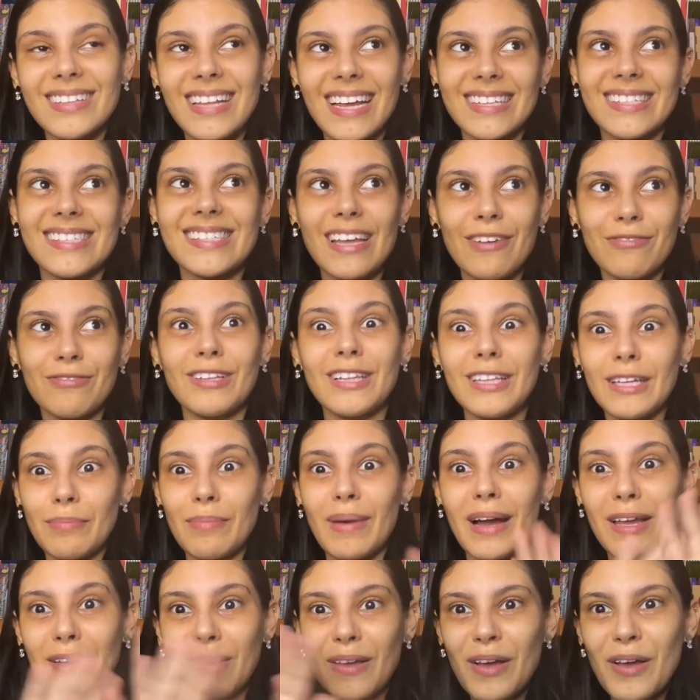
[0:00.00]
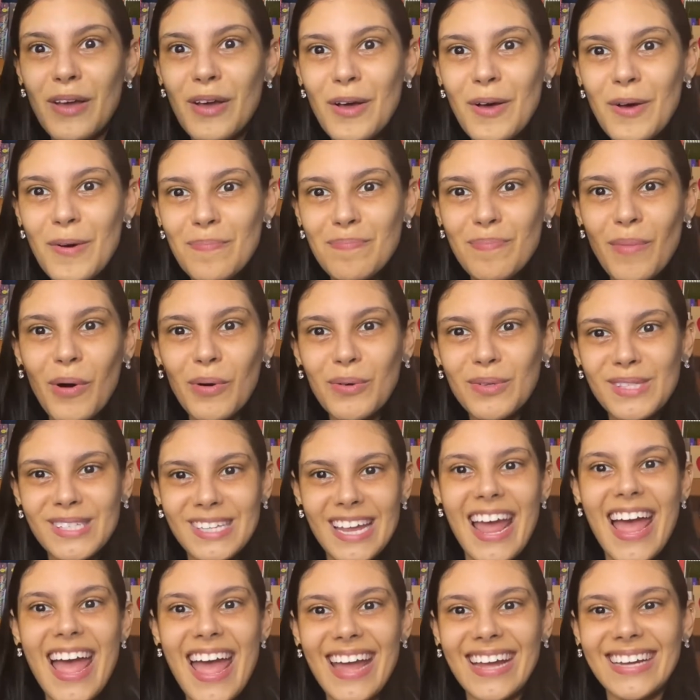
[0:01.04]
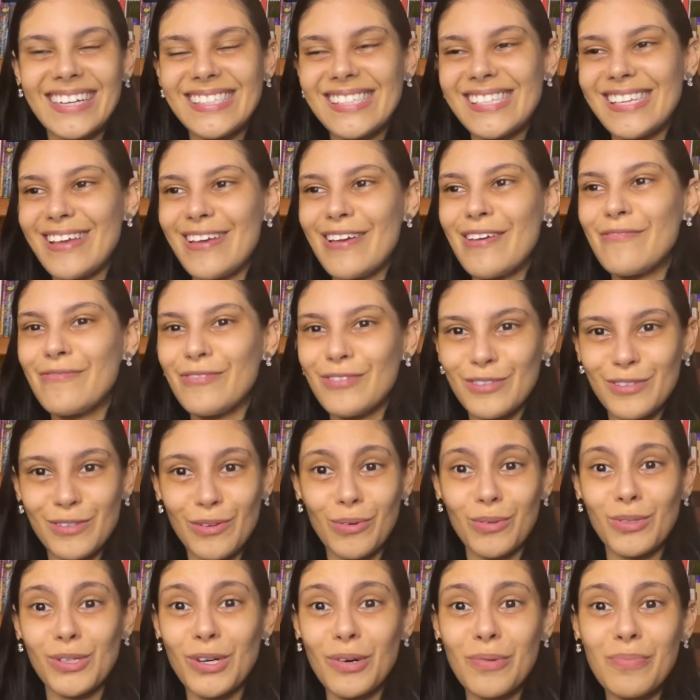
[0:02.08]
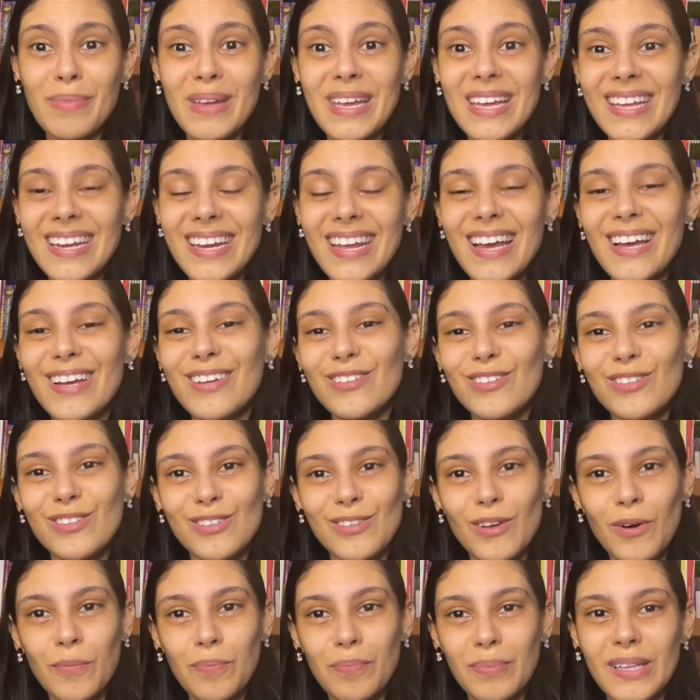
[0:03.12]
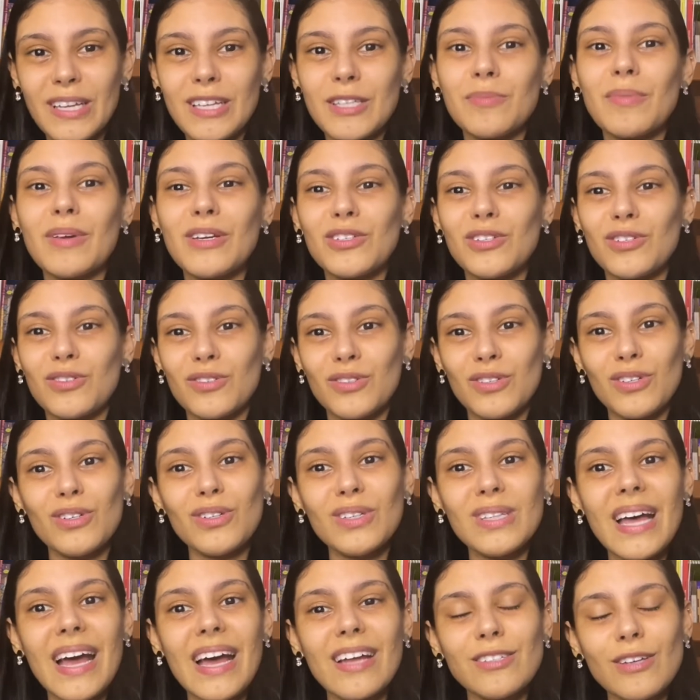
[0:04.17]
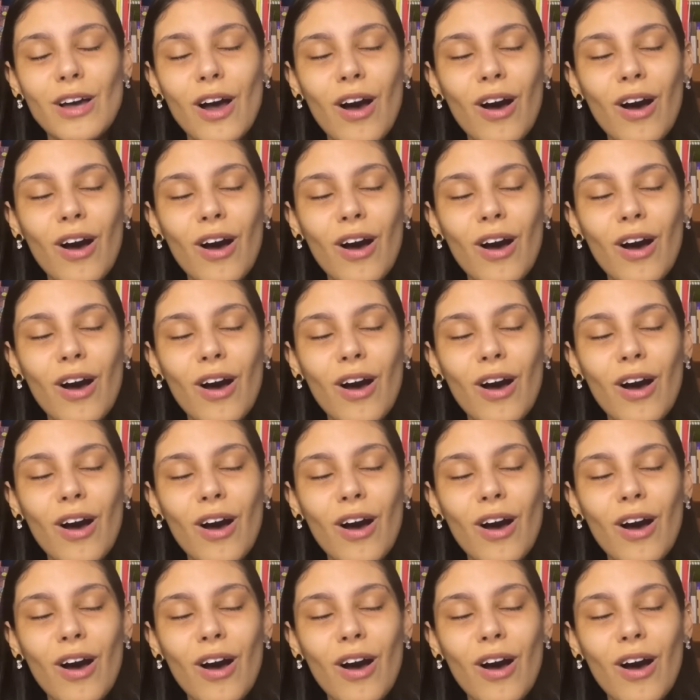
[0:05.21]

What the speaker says: That's definitely my most active social media, so please make sure to do that.